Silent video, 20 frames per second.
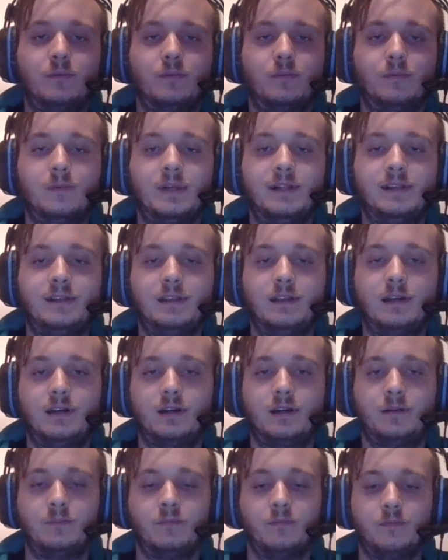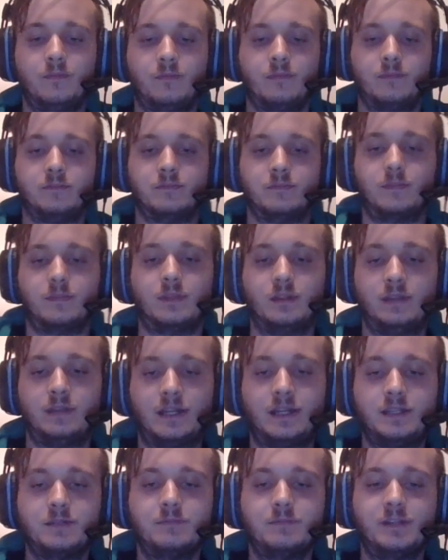Well, um,
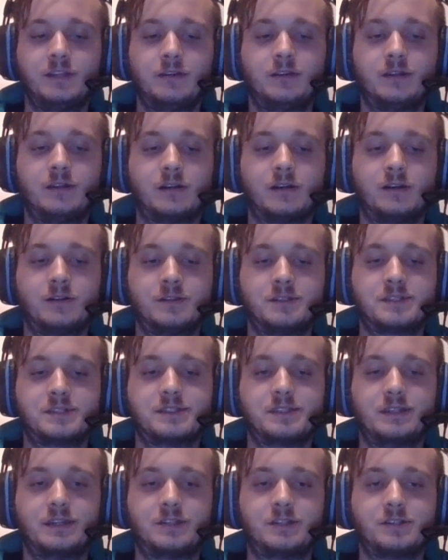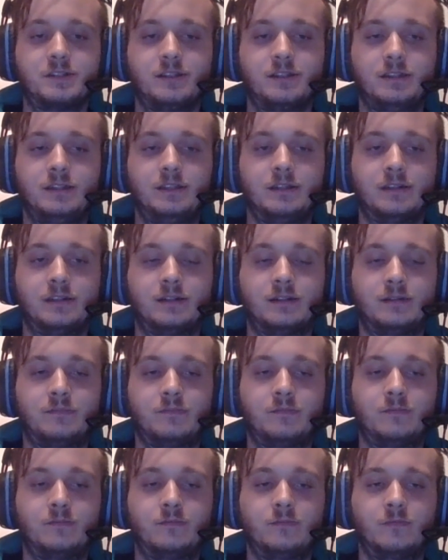90 million accounts actually
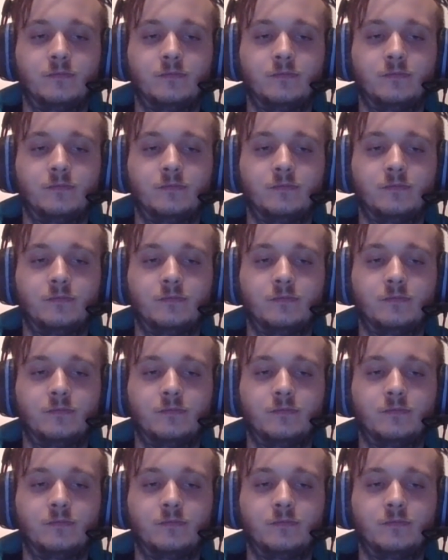um,